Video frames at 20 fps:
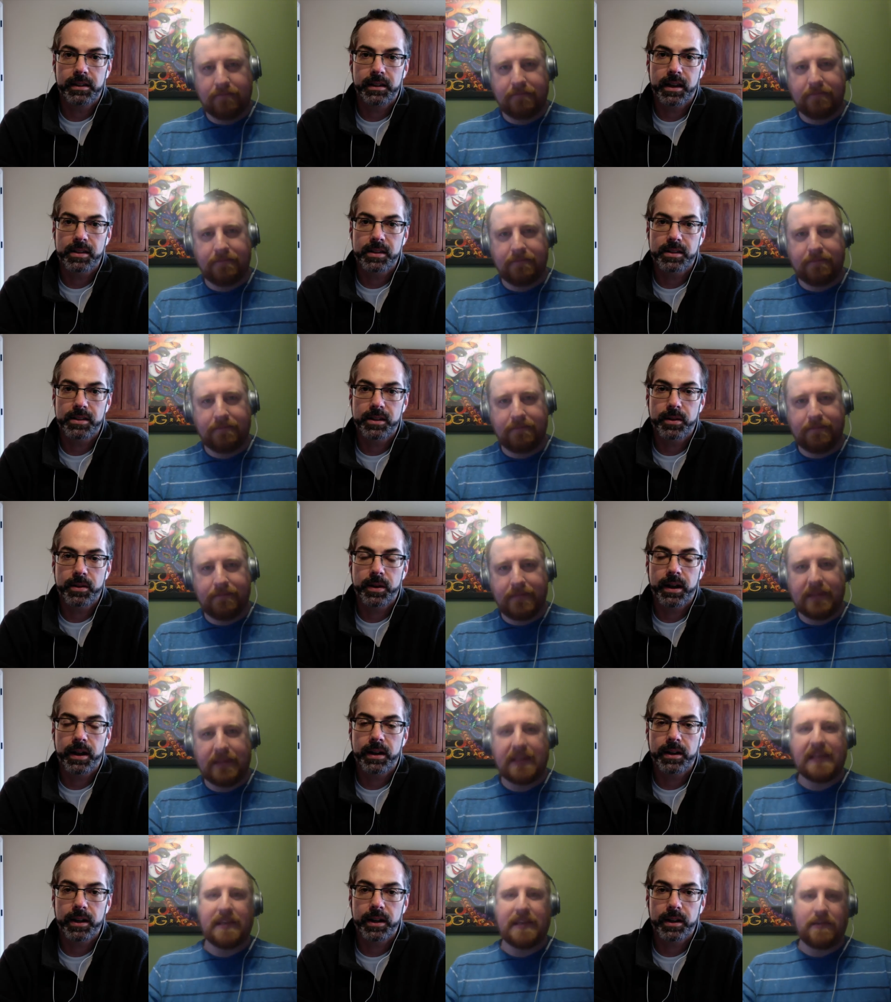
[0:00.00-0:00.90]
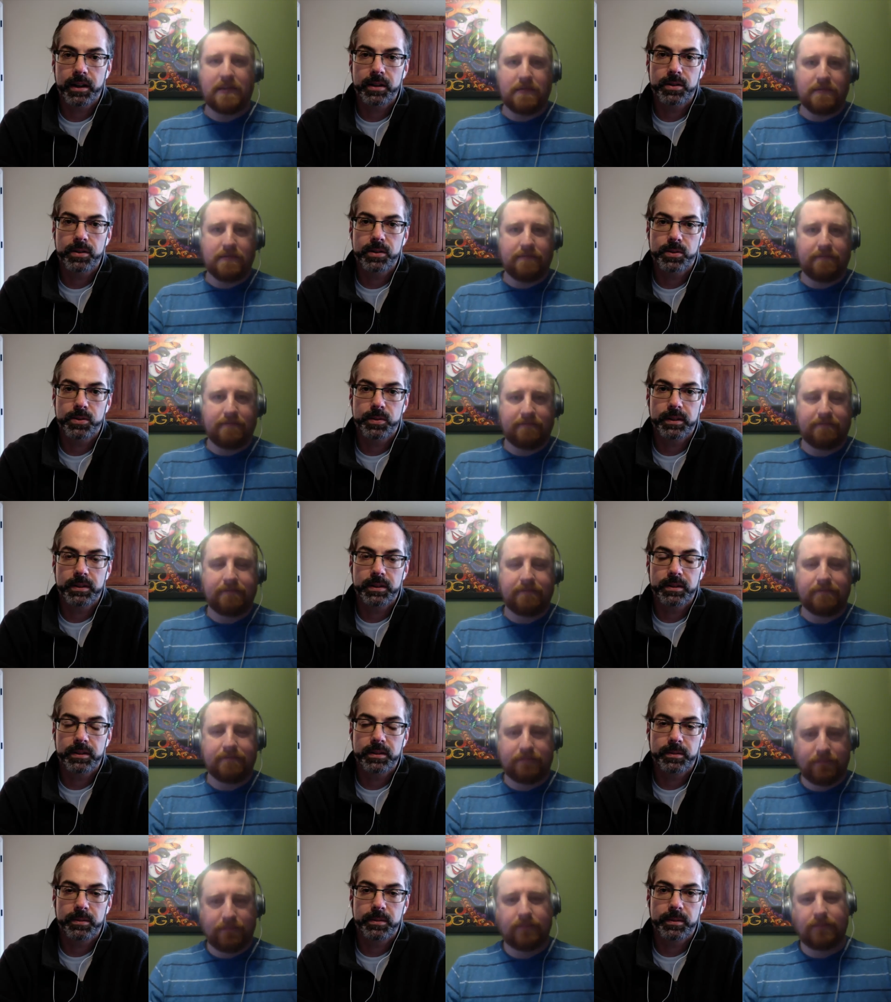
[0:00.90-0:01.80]
Speaker 1: let us know how Thank it goes. We
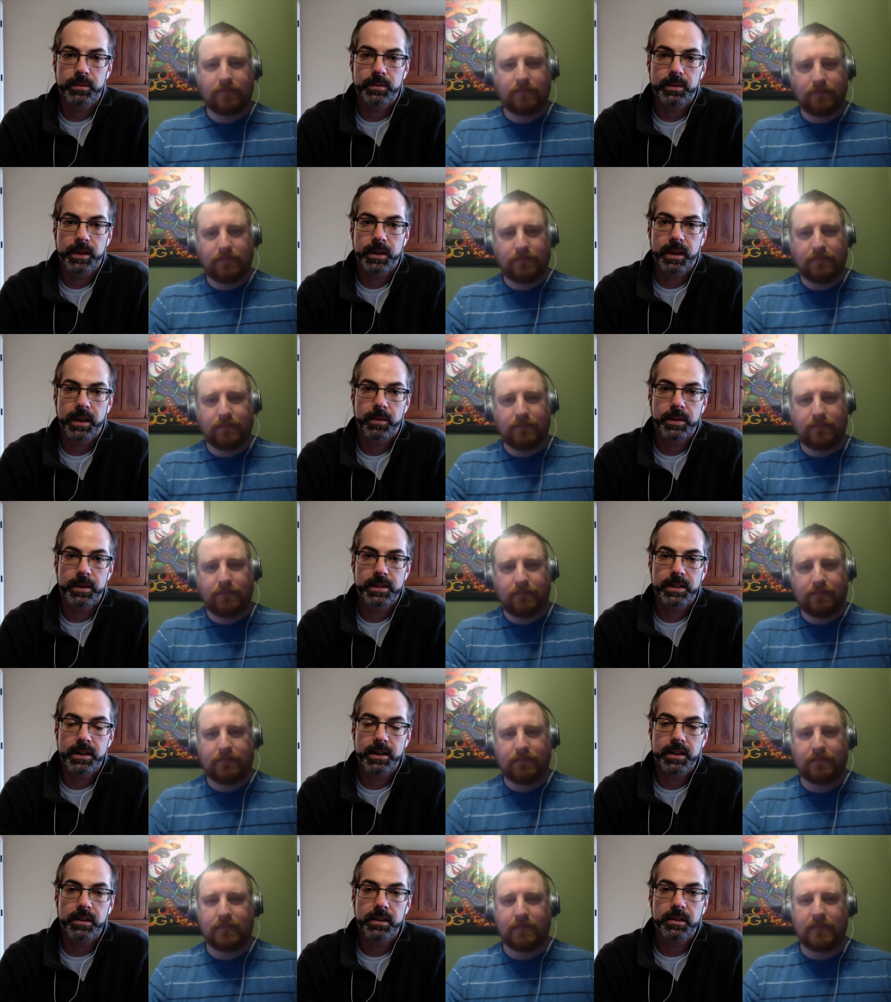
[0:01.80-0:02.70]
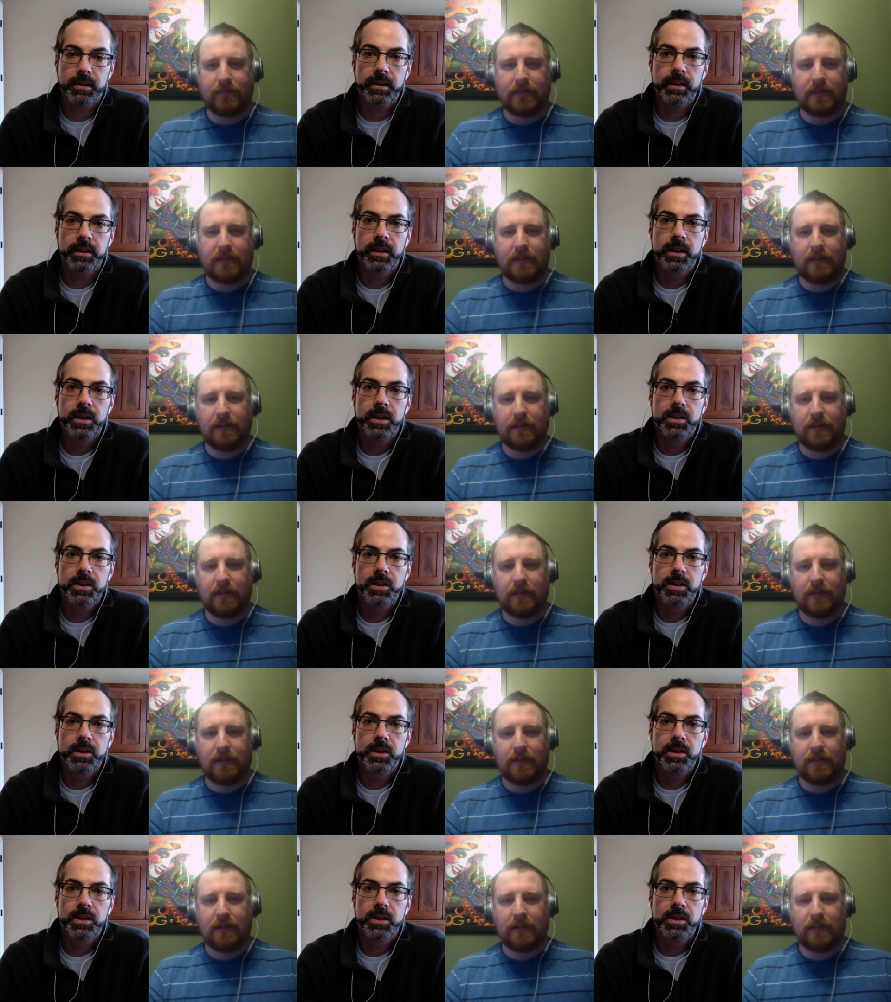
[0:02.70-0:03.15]
can't wait to hear.